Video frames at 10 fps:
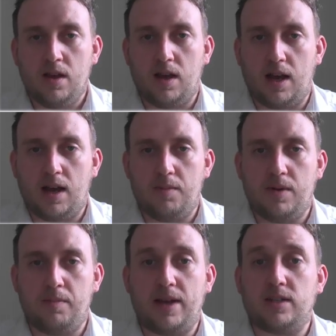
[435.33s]

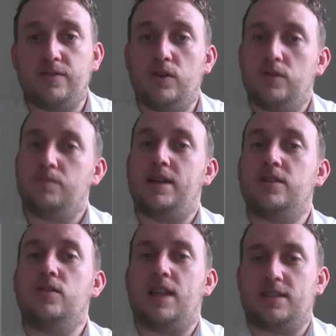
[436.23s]

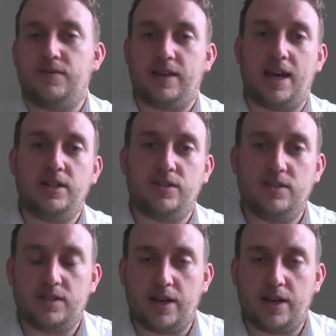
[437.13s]
Medical classifications.